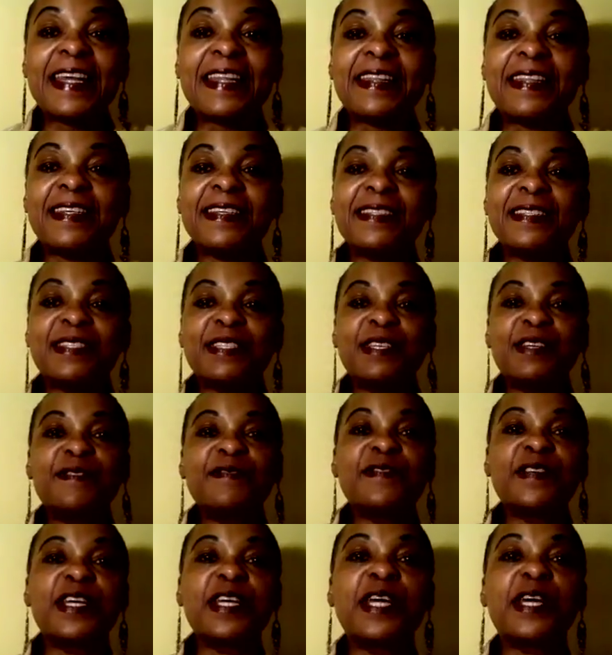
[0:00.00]
This
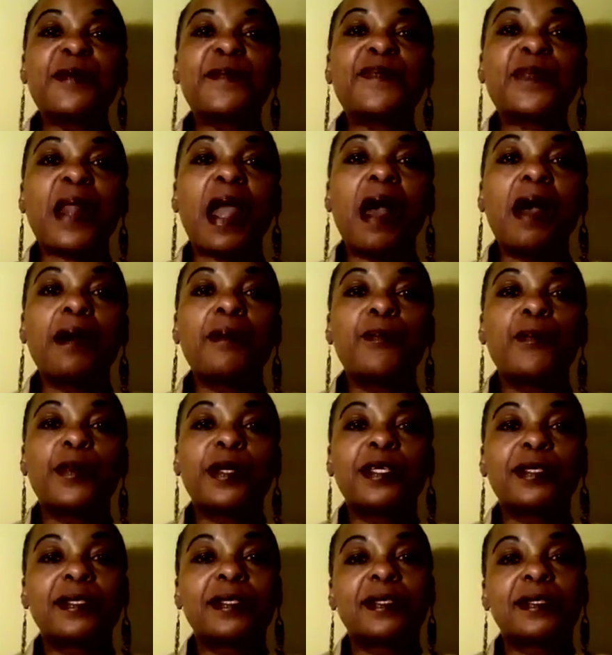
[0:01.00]
evening, I
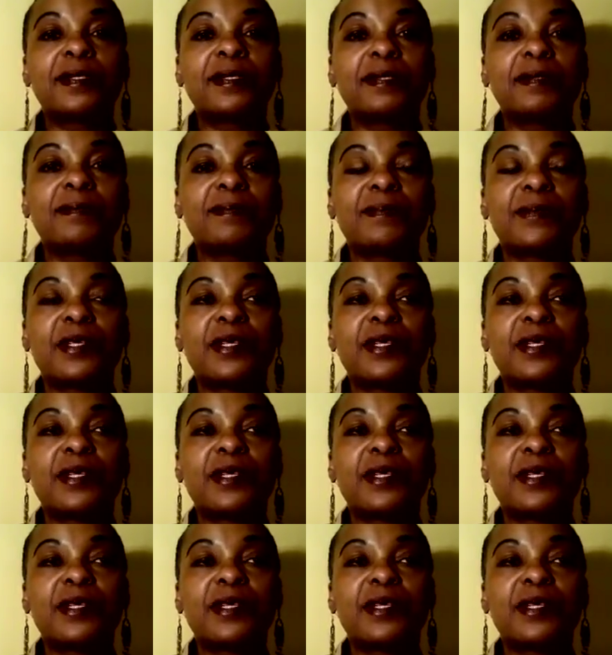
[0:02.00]
wanted to